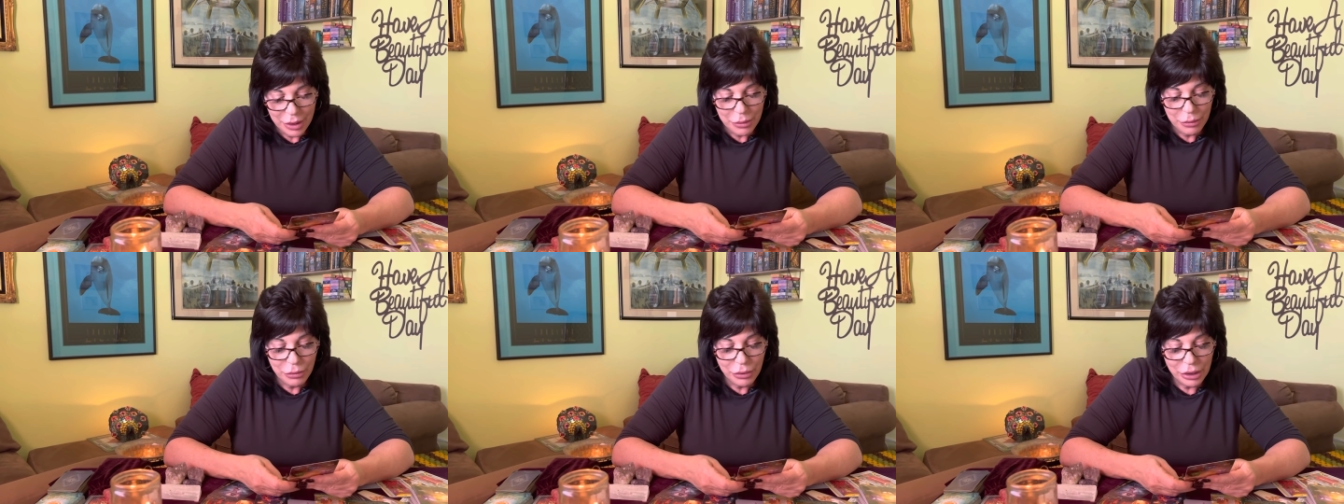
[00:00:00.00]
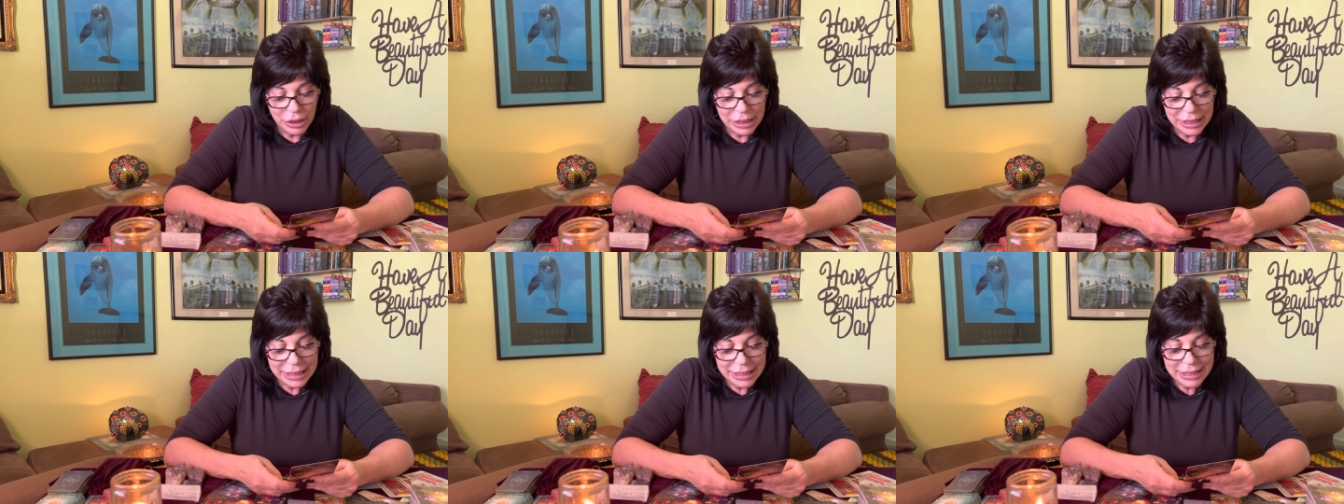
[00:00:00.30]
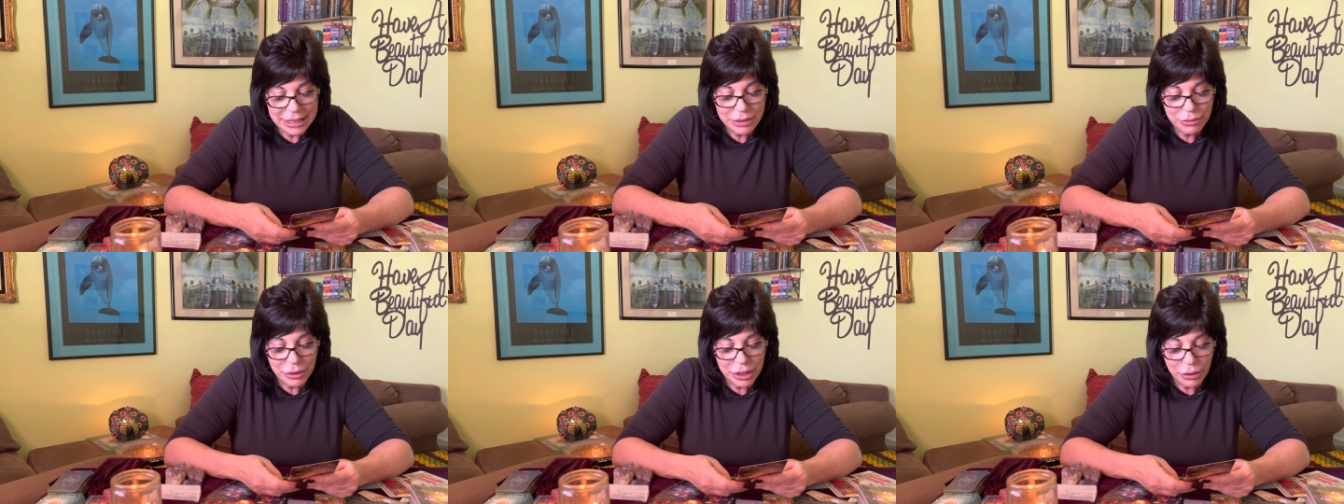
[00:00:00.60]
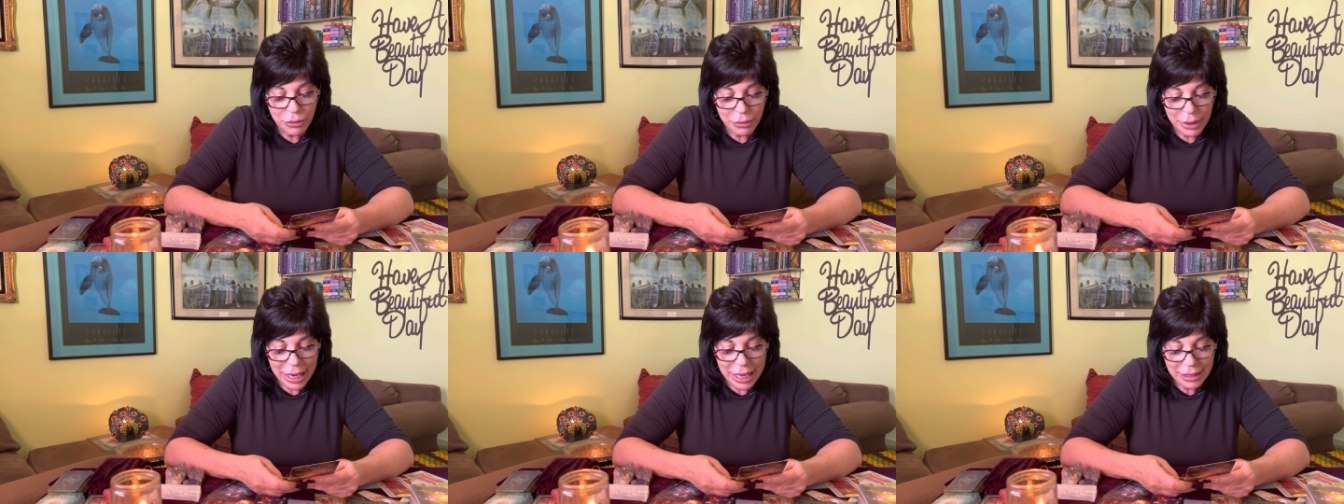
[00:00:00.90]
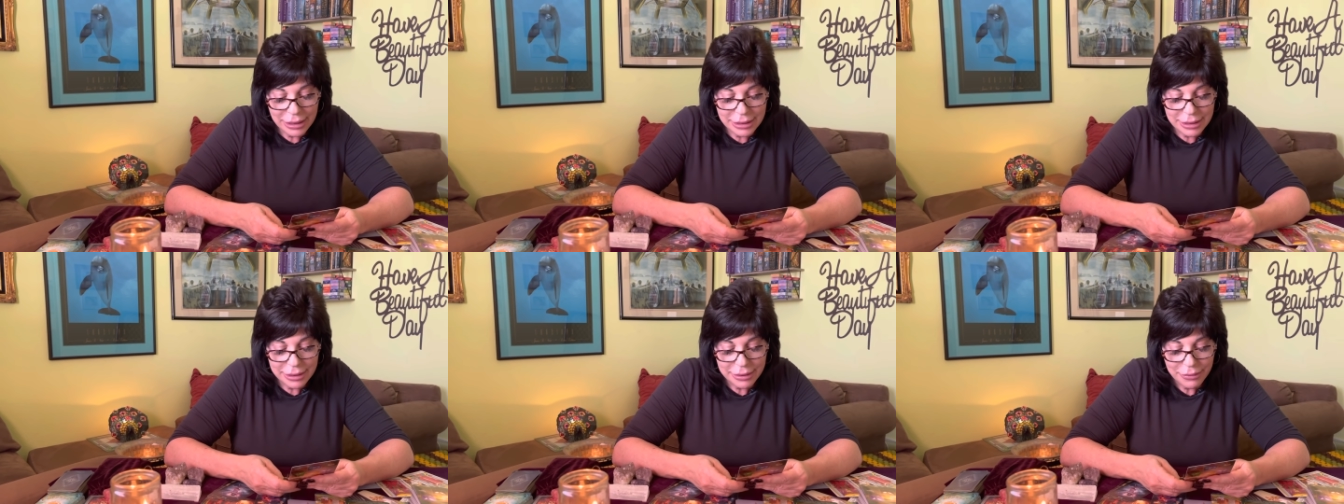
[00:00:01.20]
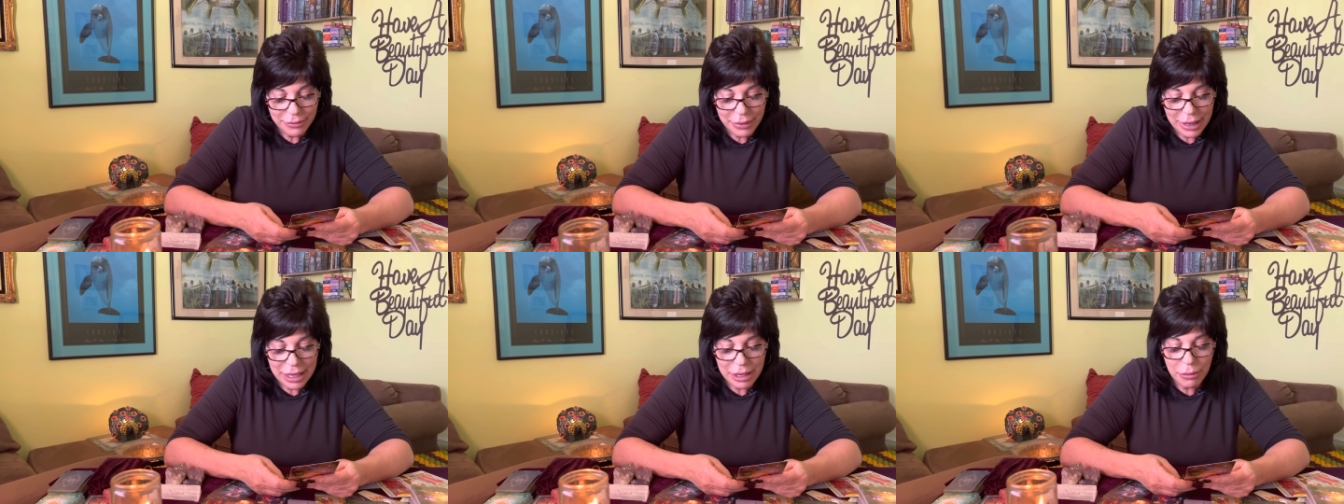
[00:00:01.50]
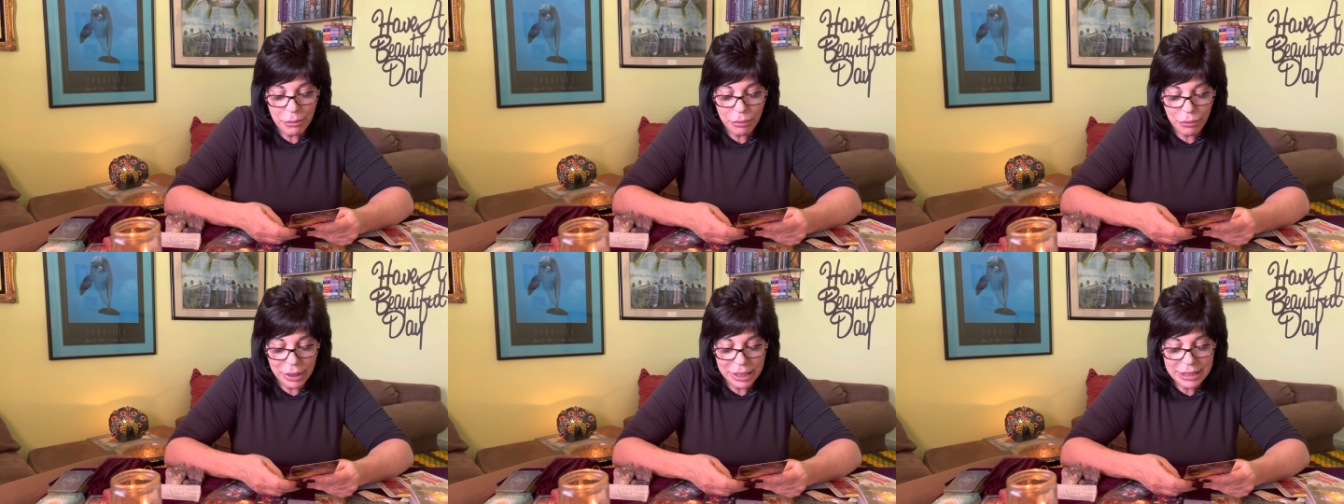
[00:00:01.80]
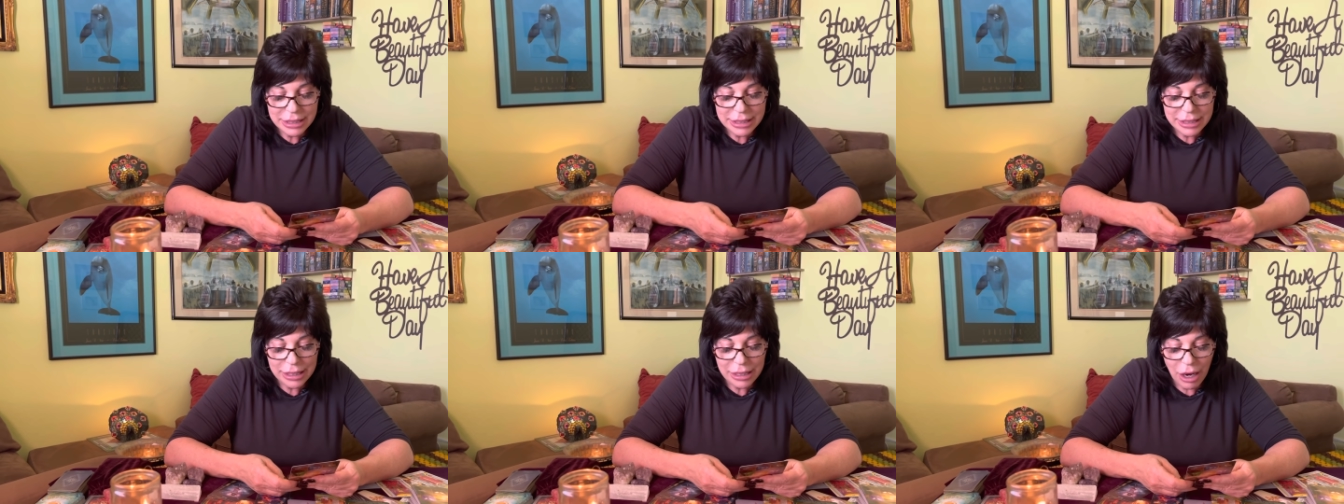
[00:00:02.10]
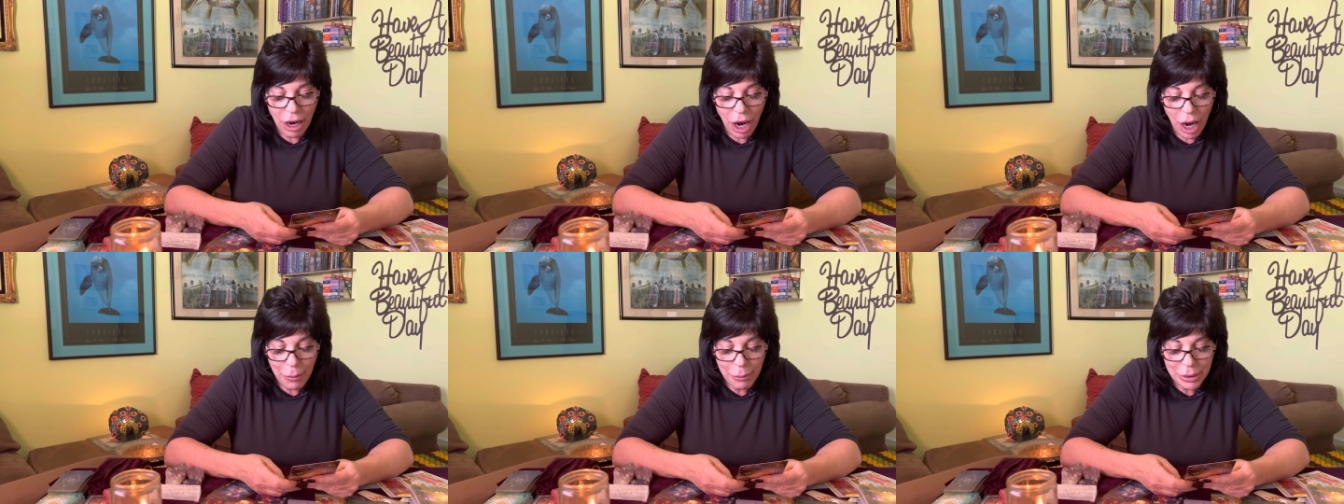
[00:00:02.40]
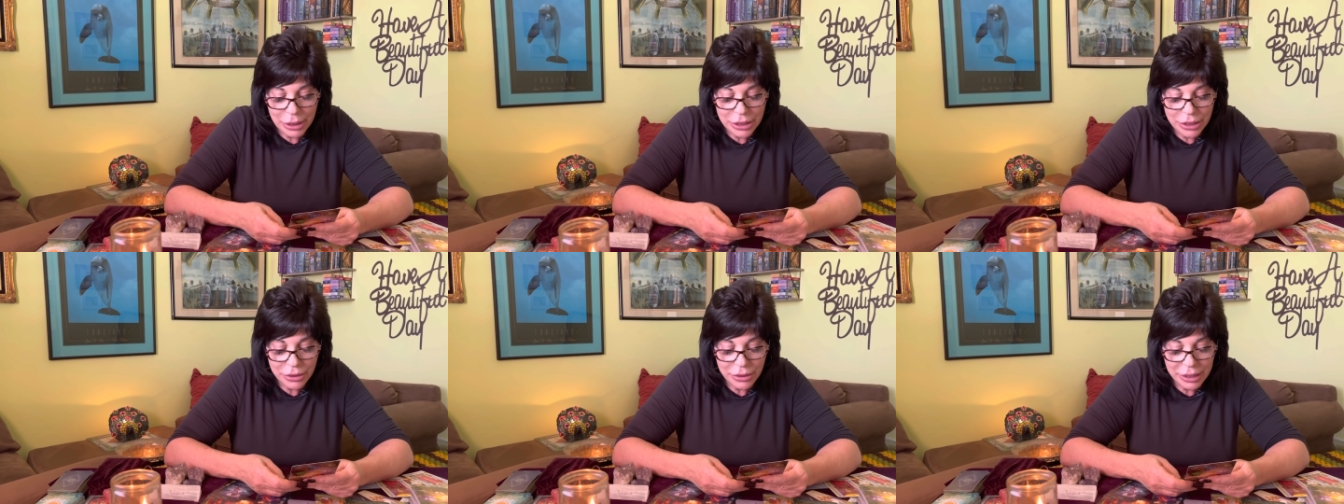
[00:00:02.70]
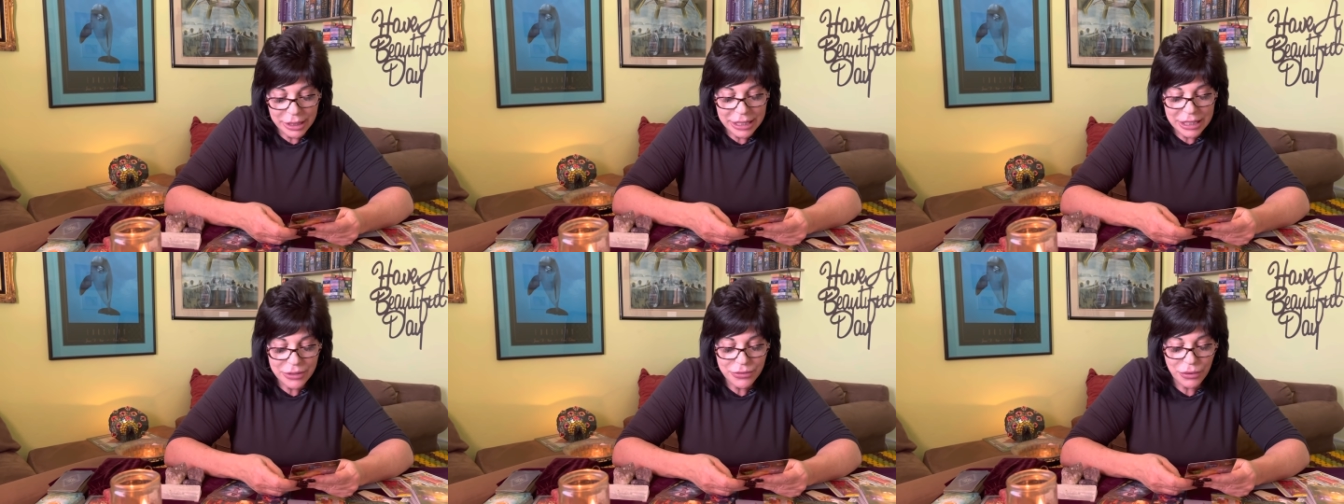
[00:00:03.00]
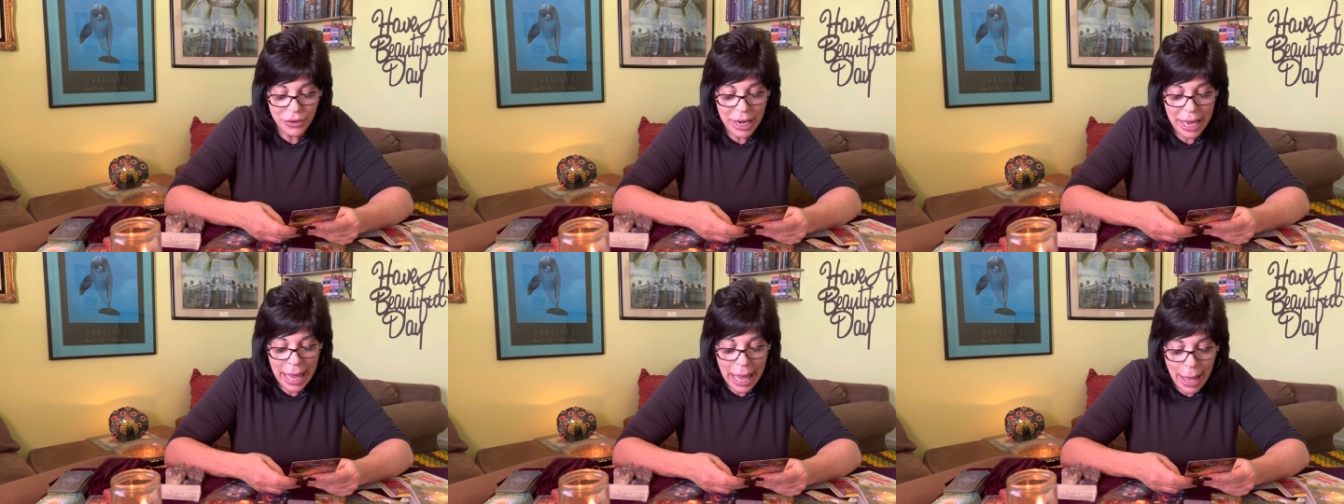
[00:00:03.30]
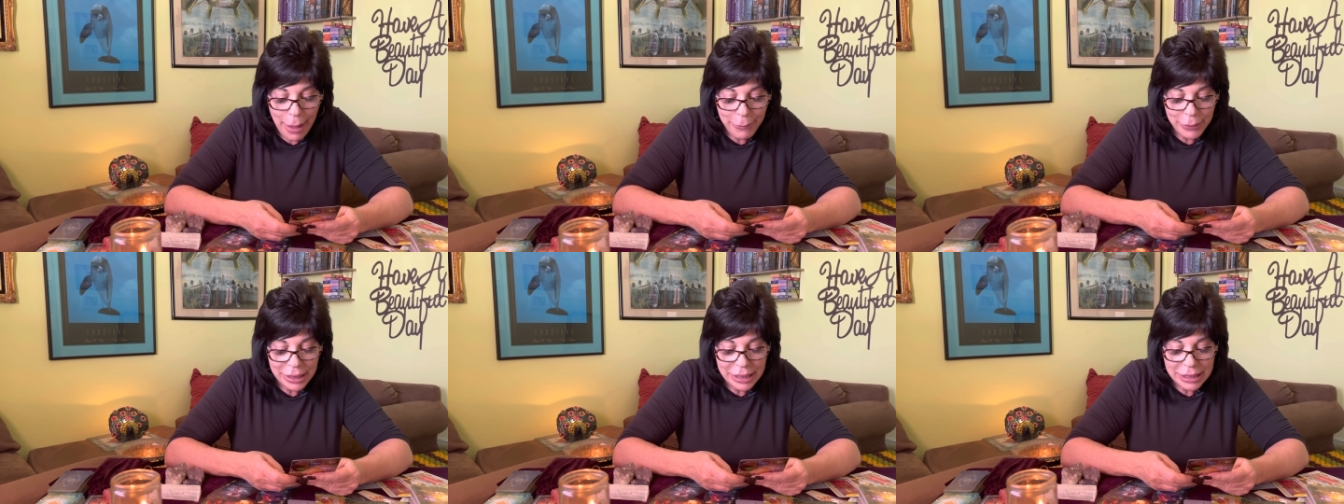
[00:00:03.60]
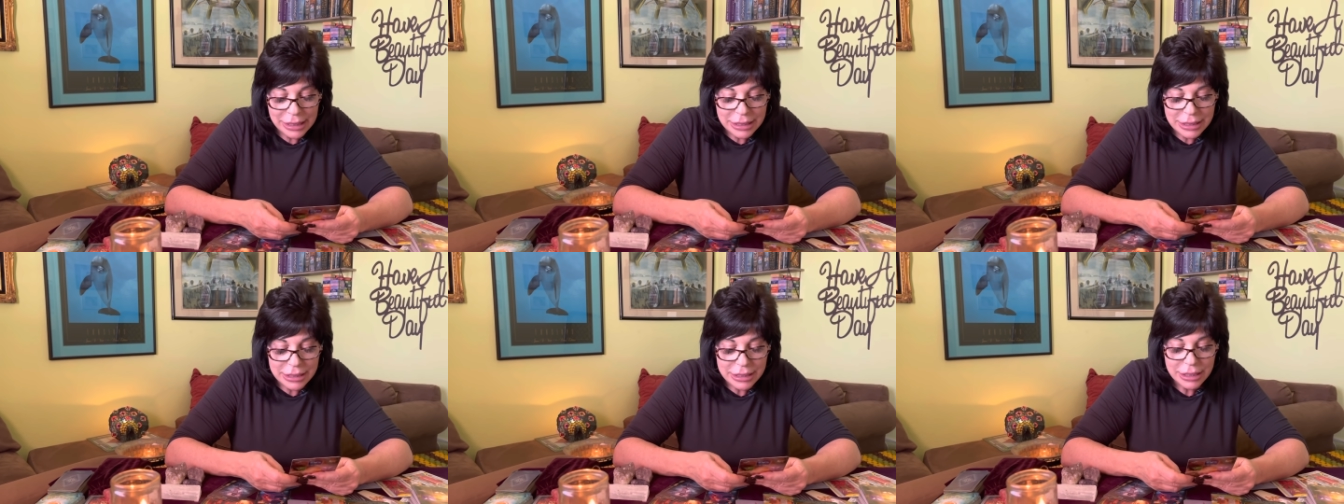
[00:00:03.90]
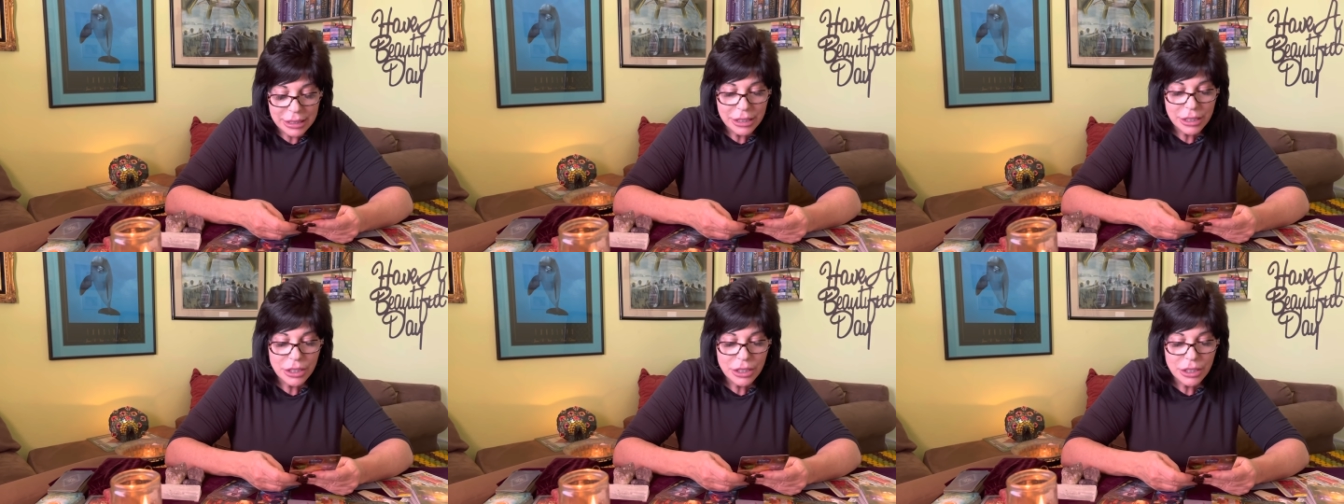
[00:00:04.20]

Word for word: Release regret and embrace the opportunities for happiness